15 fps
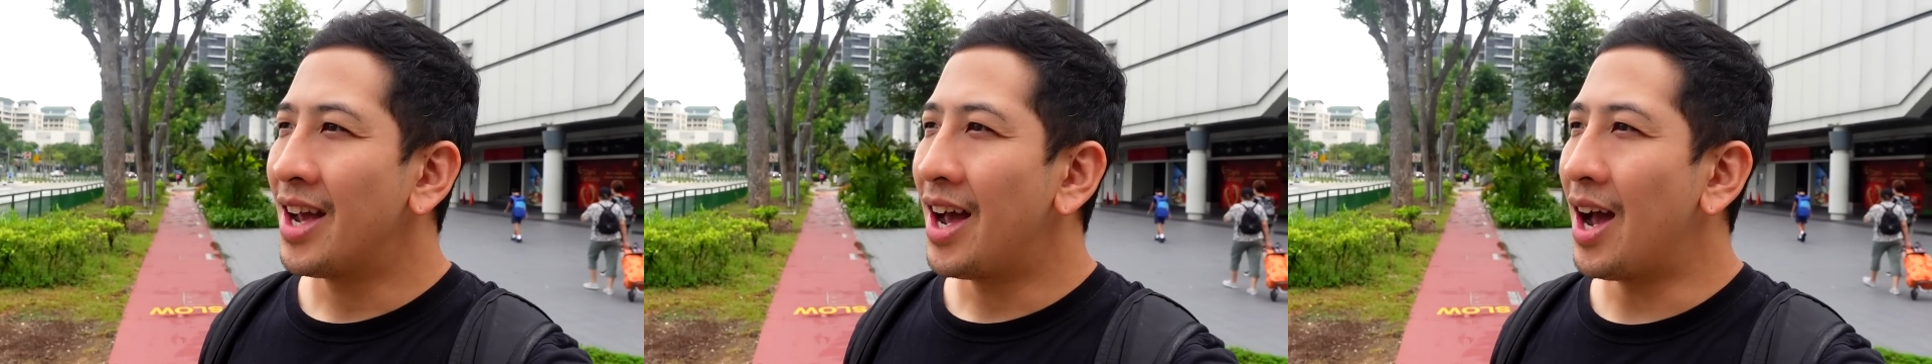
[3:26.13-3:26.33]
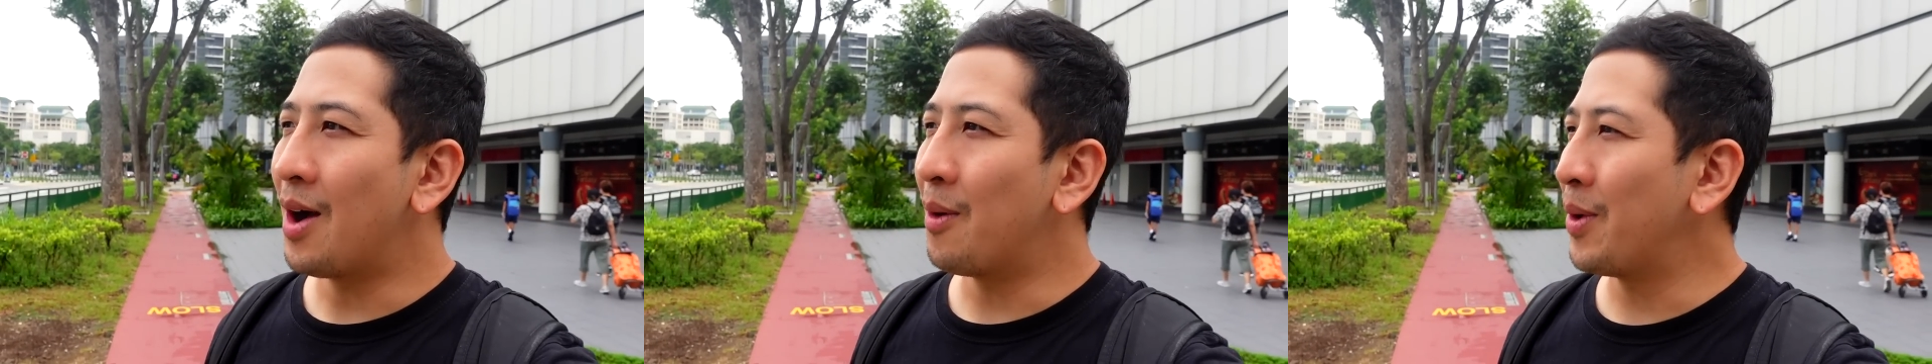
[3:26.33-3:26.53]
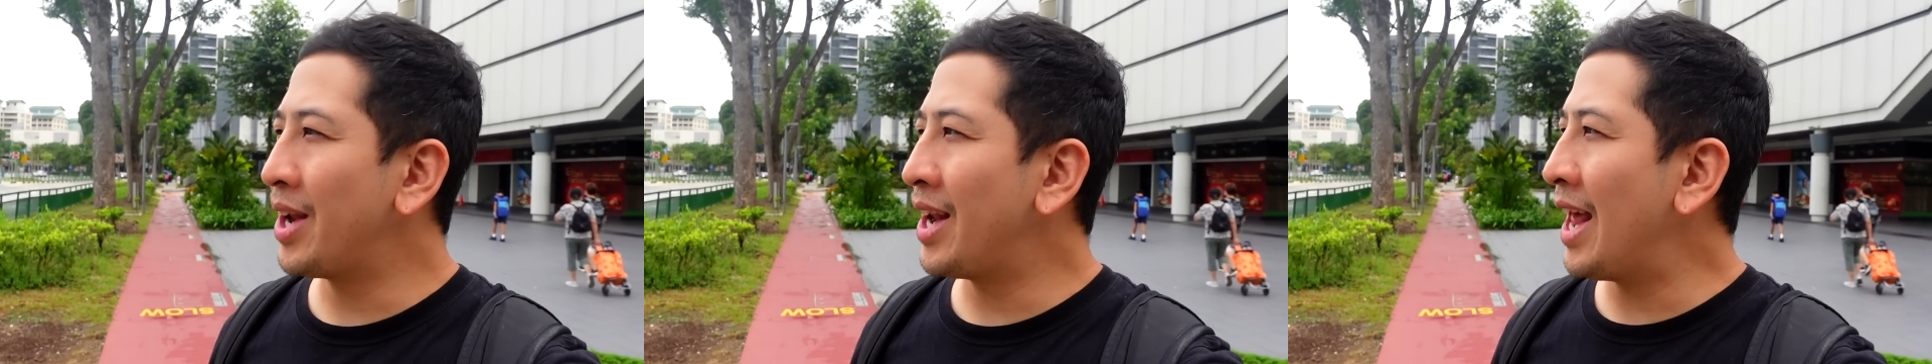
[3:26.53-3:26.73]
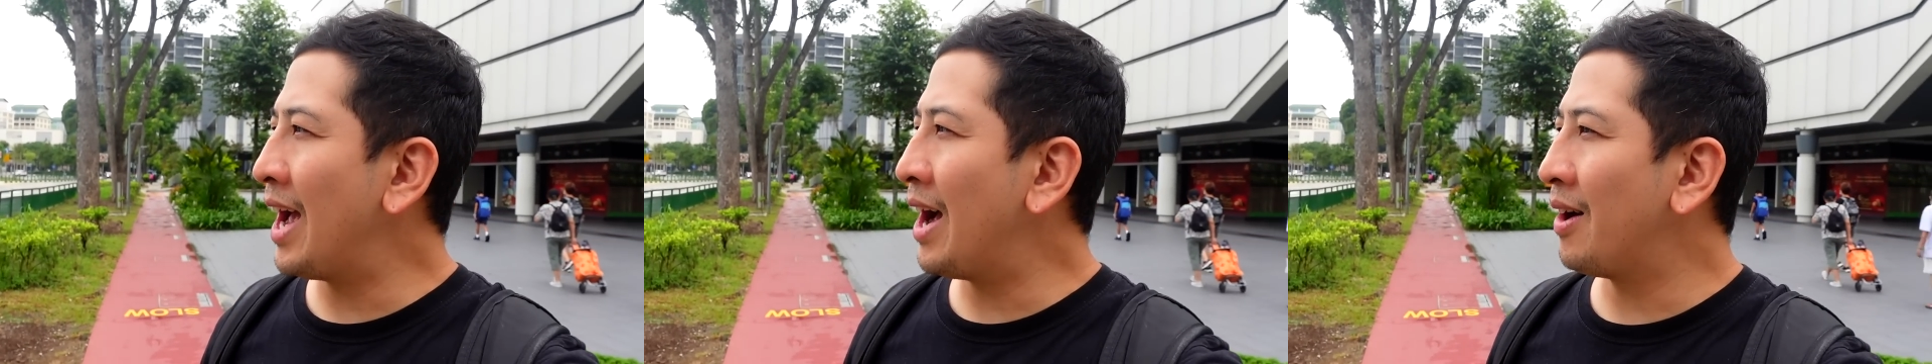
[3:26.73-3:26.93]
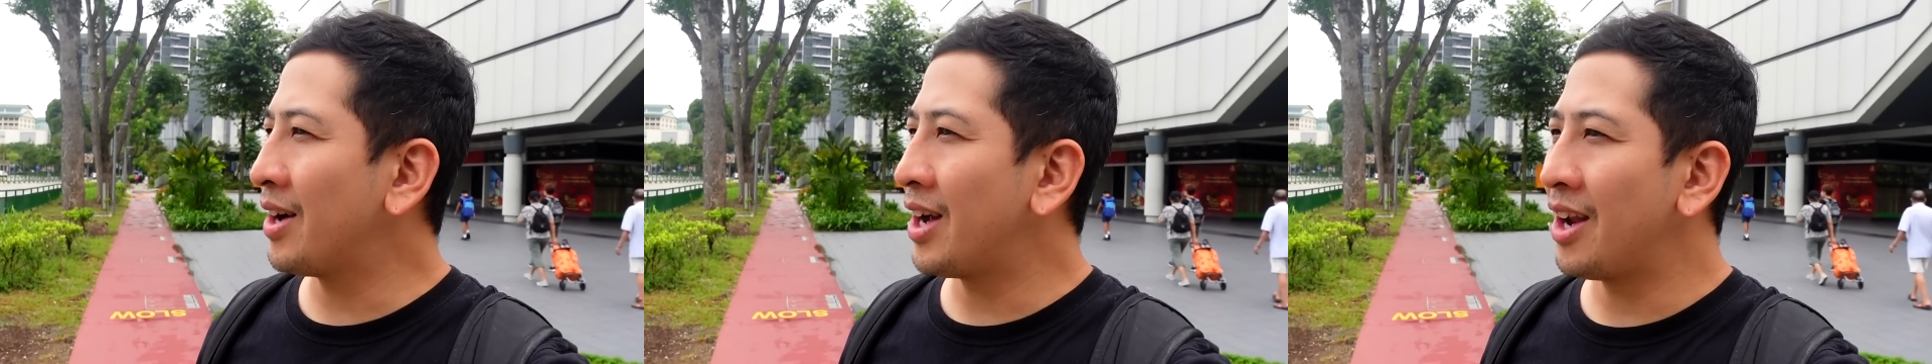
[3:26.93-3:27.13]
We're
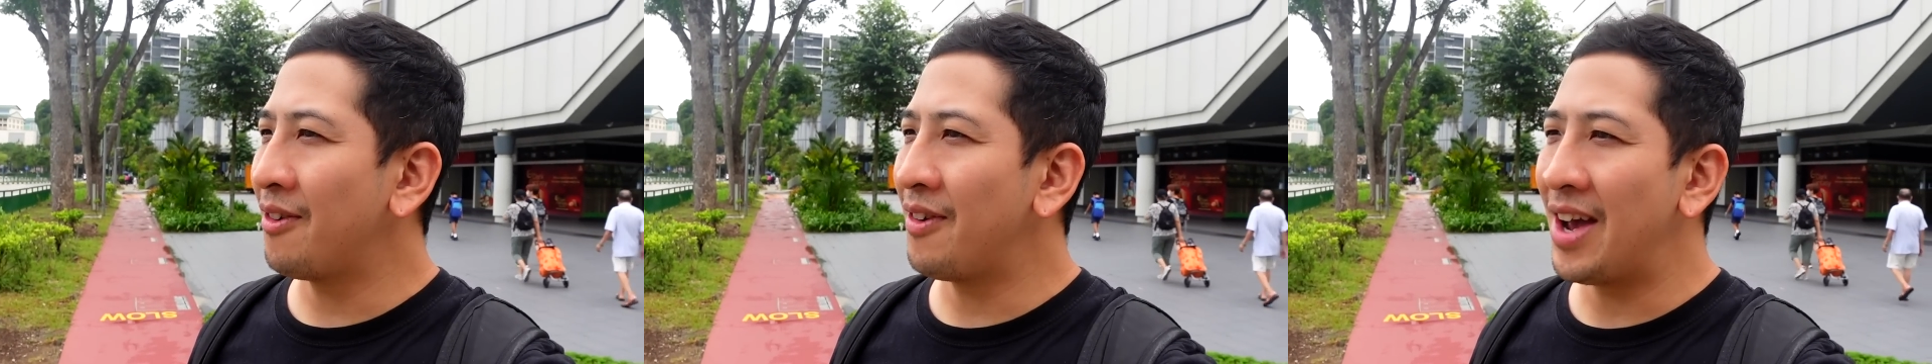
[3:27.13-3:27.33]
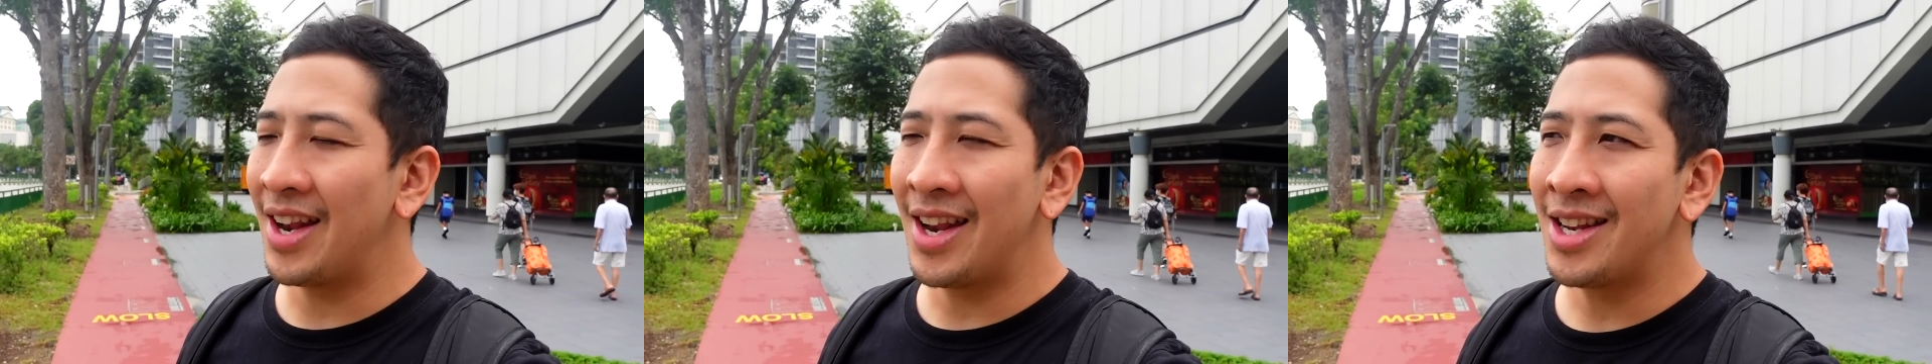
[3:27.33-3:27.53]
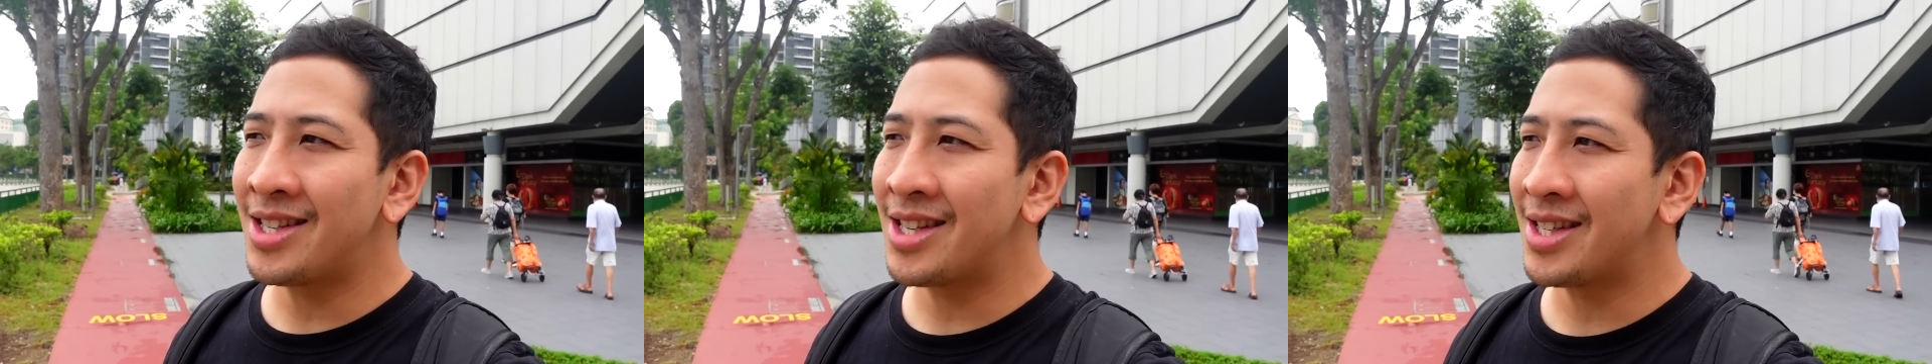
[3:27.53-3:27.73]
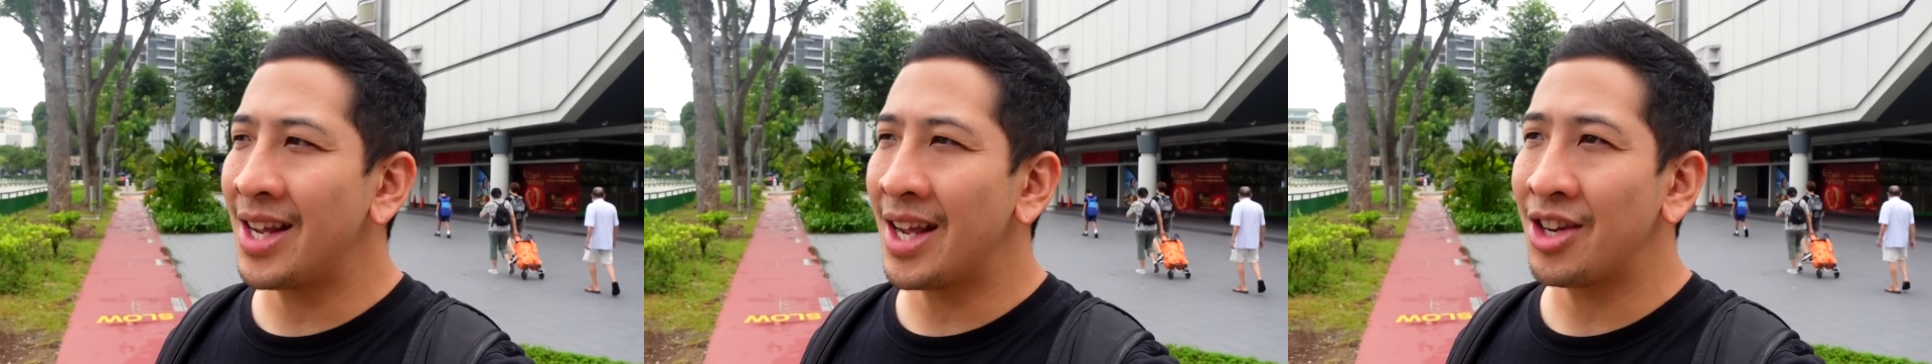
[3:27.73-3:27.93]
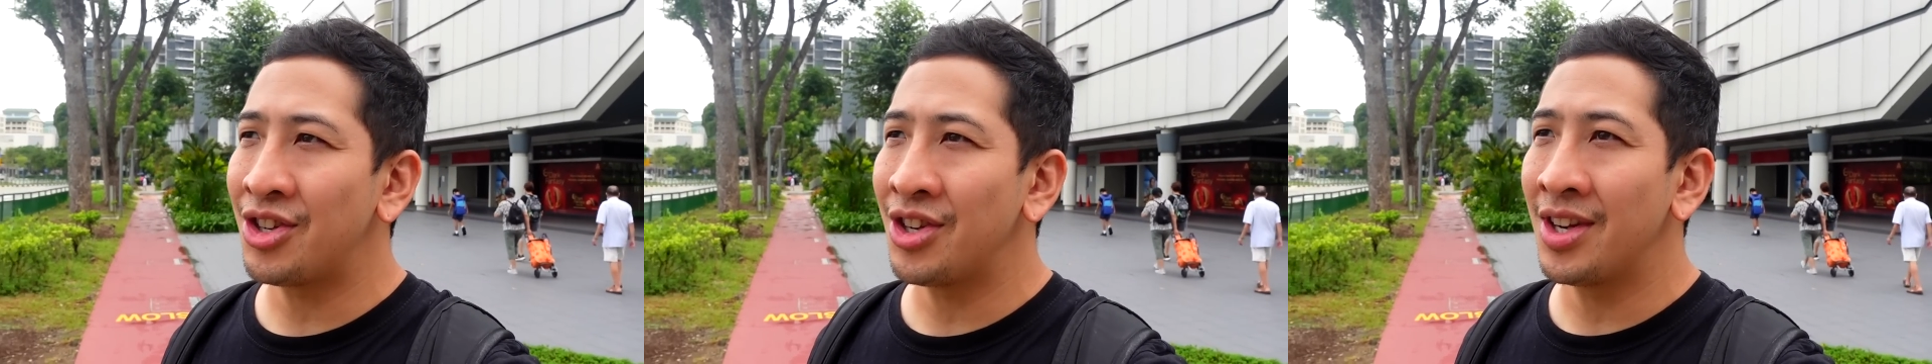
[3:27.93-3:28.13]
now kind of at an
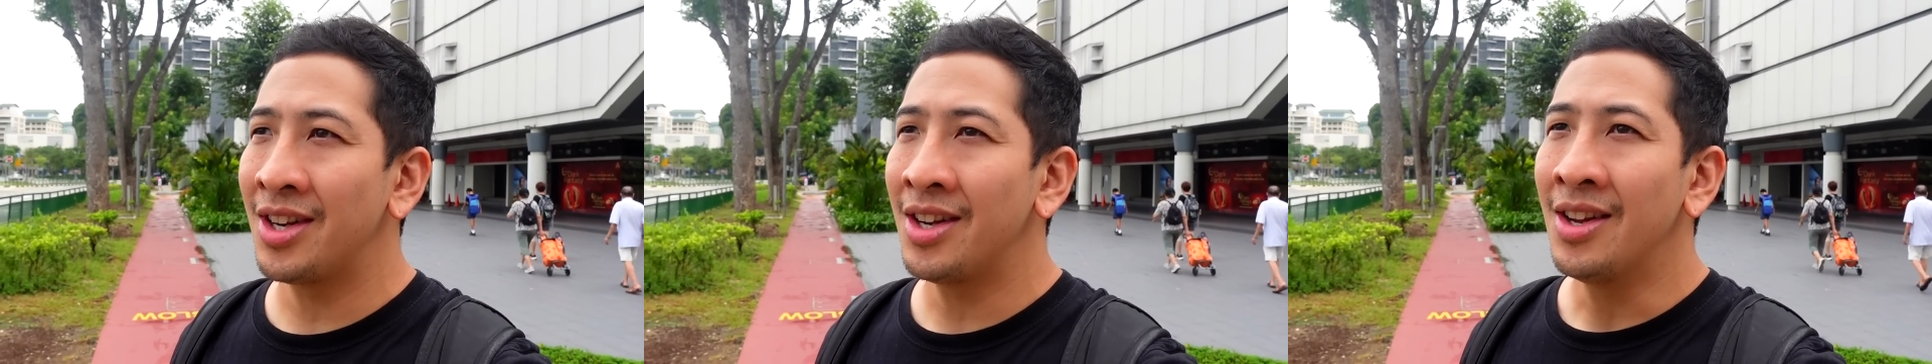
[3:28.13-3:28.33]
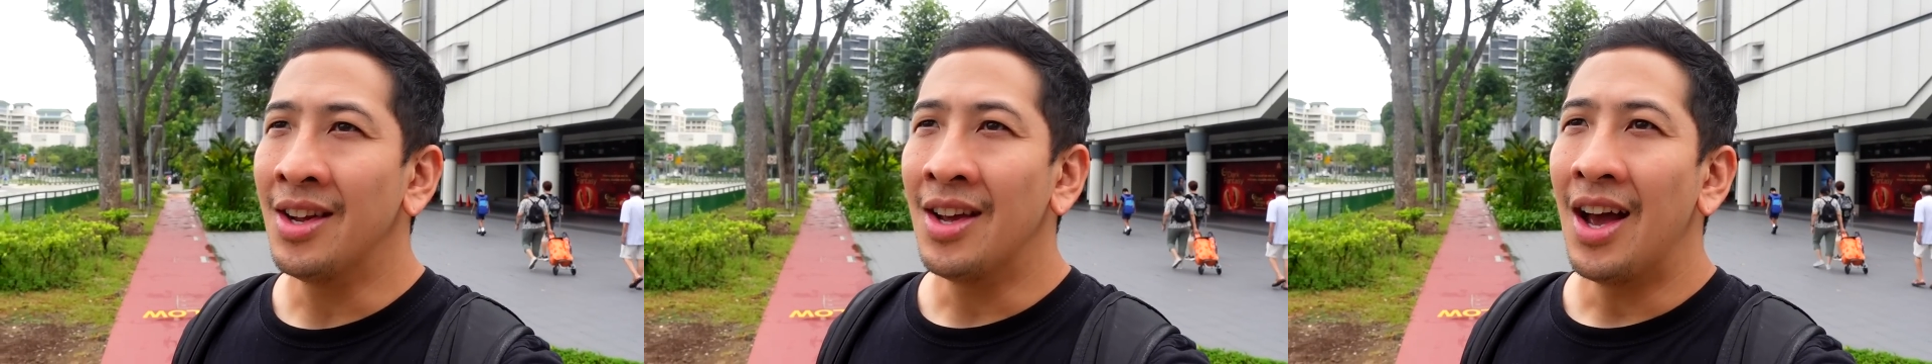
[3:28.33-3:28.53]
intersection,